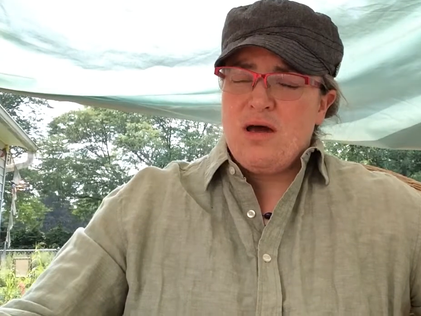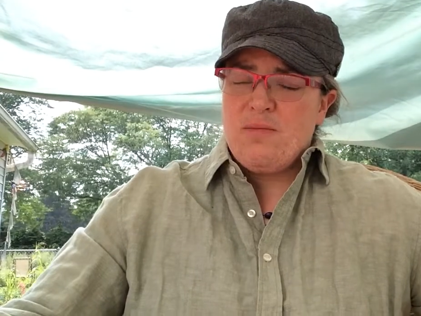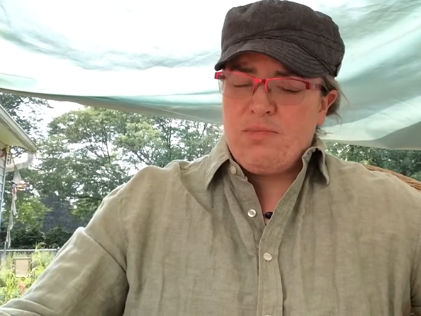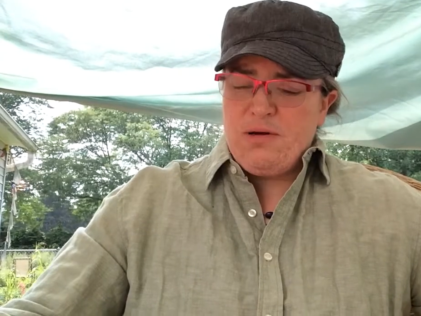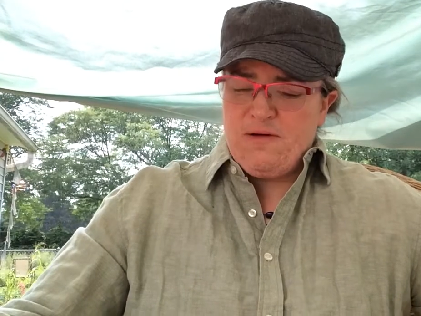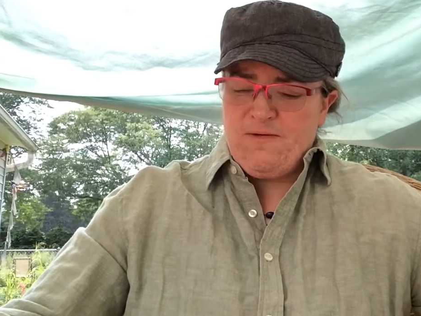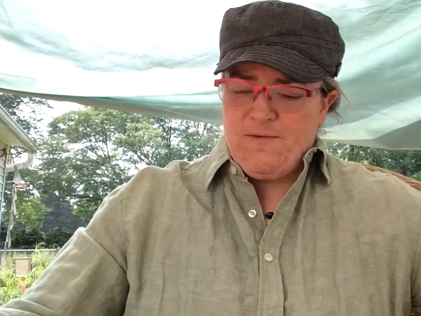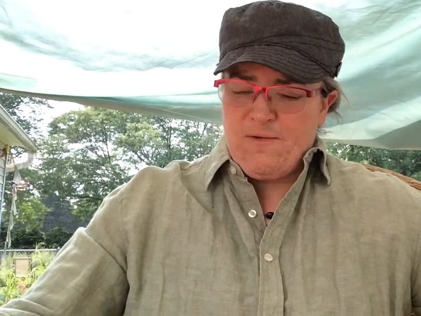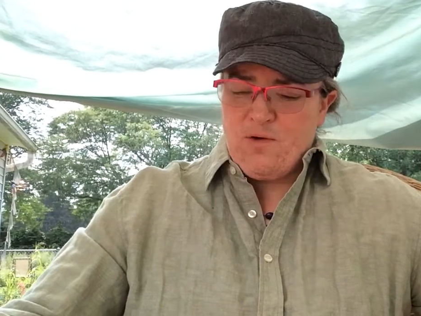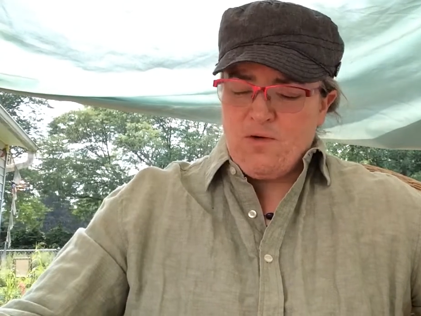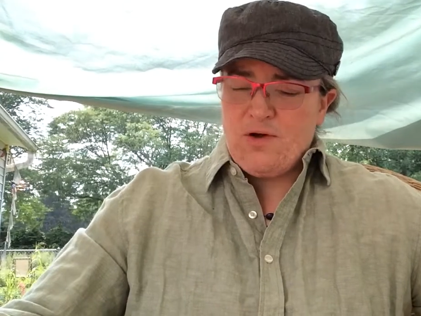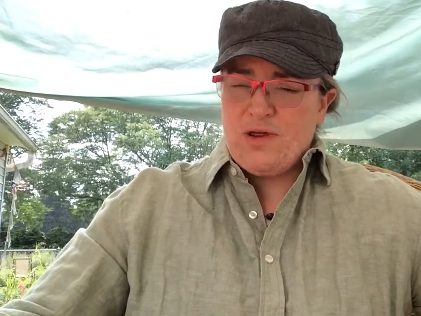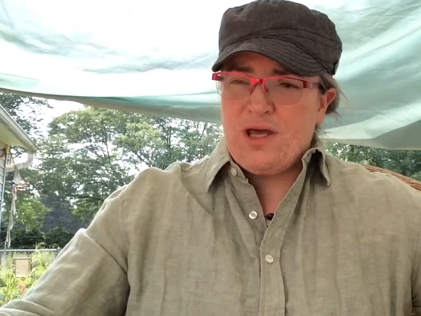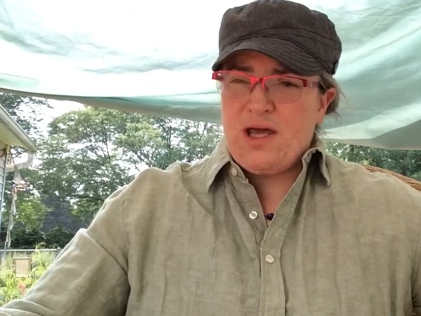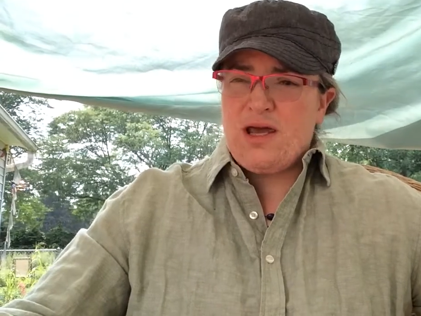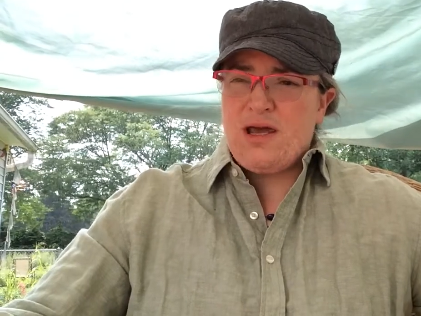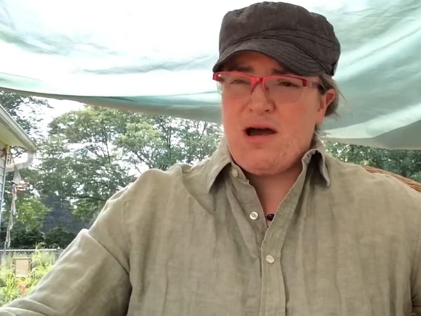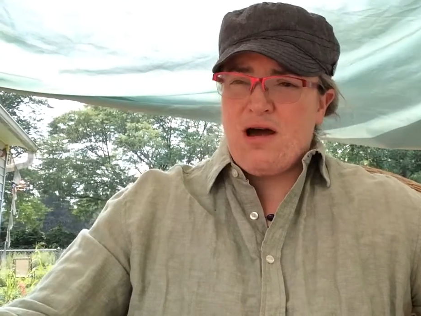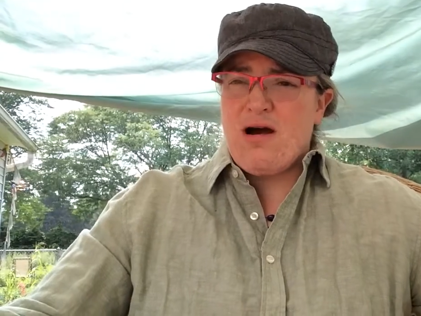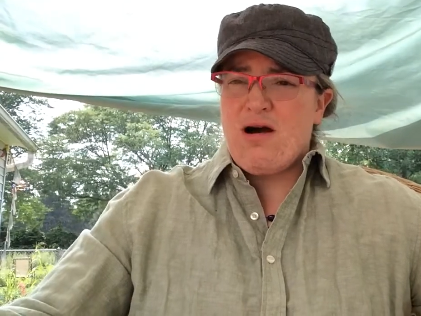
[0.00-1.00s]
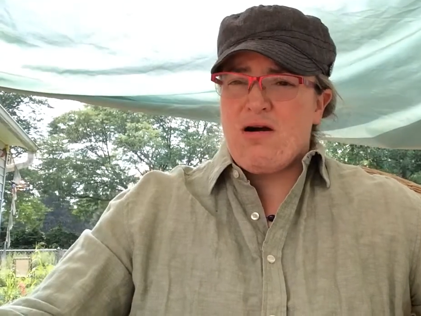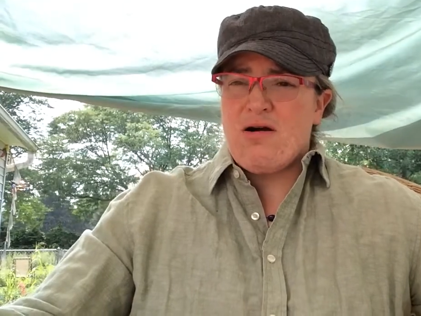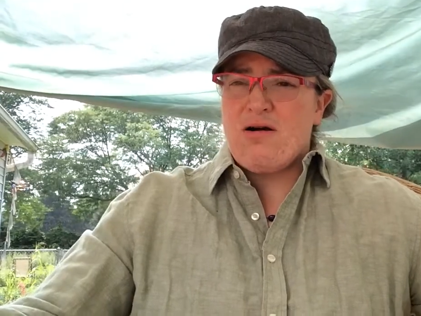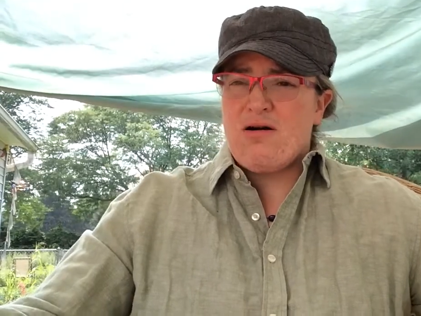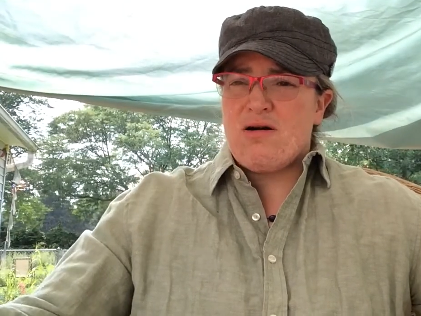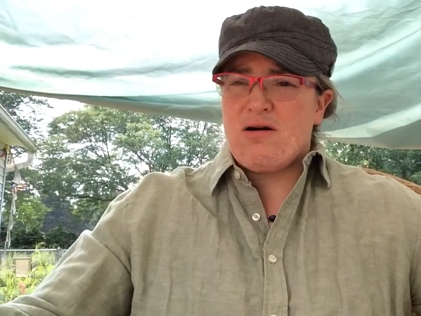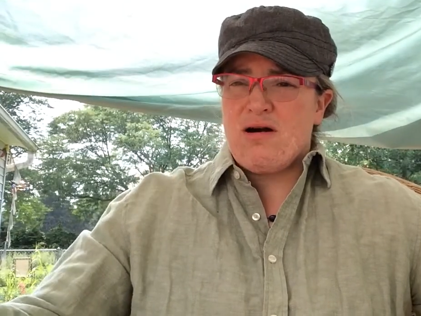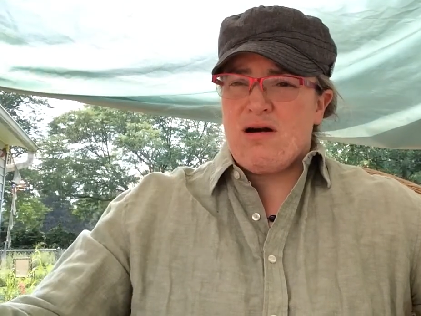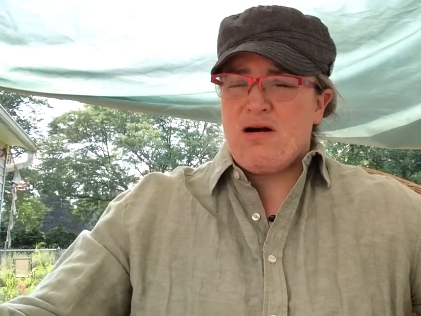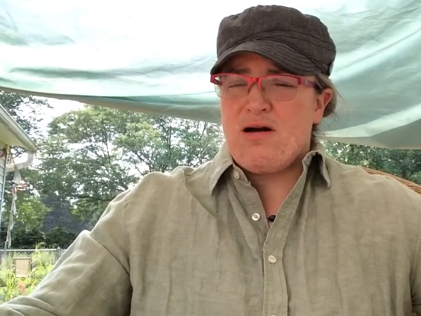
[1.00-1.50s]
before they
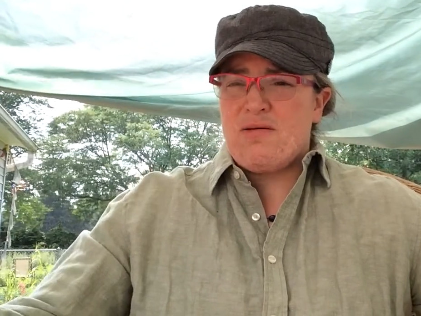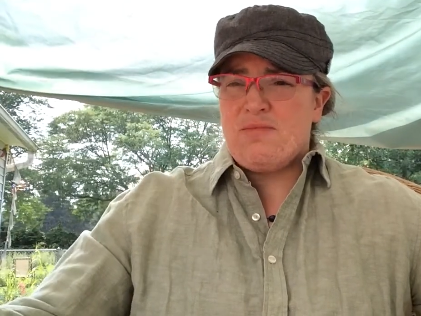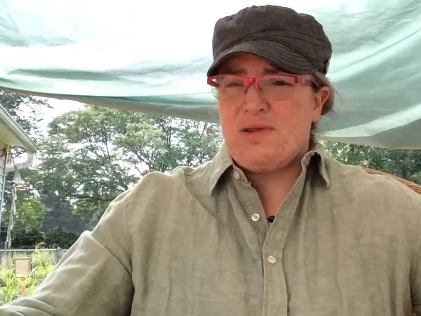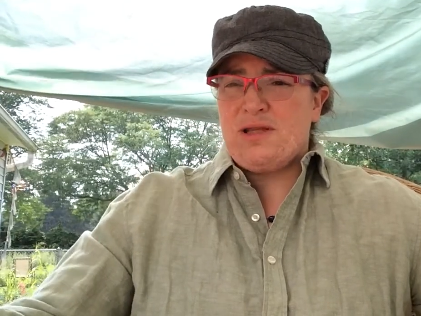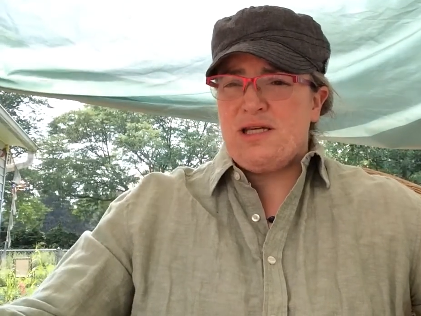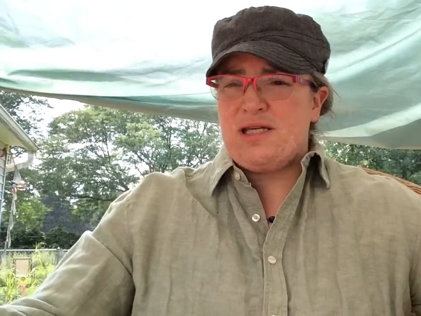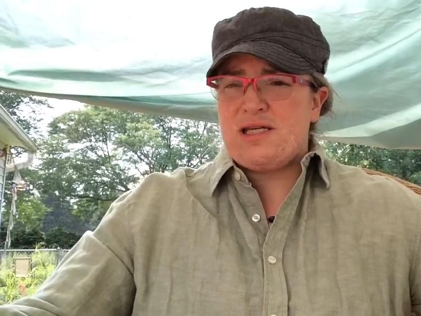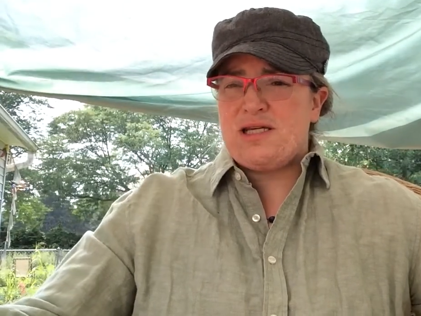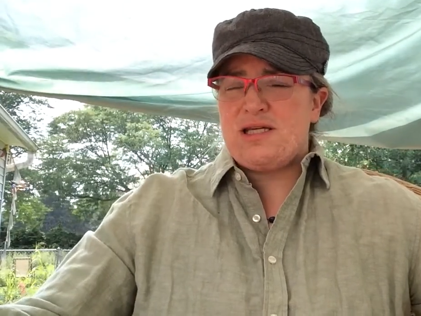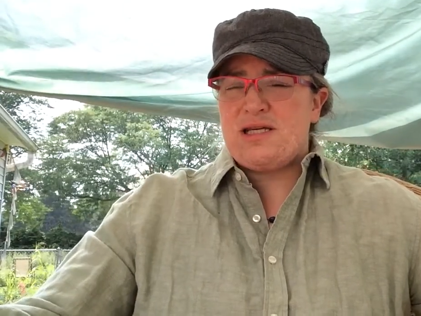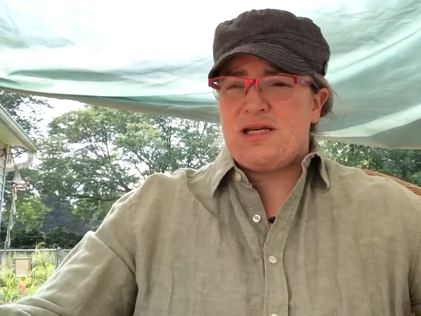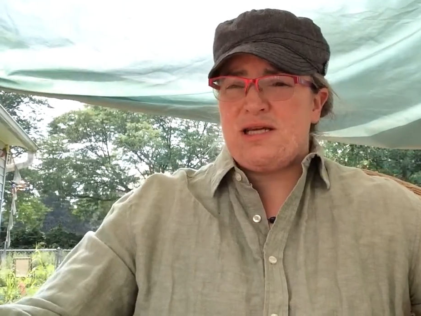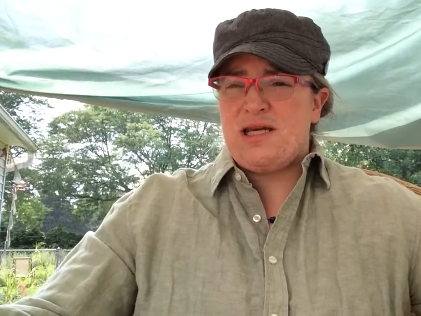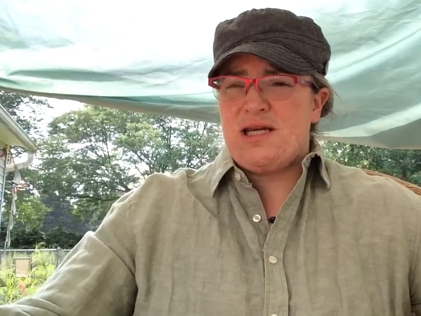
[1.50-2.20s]
are listed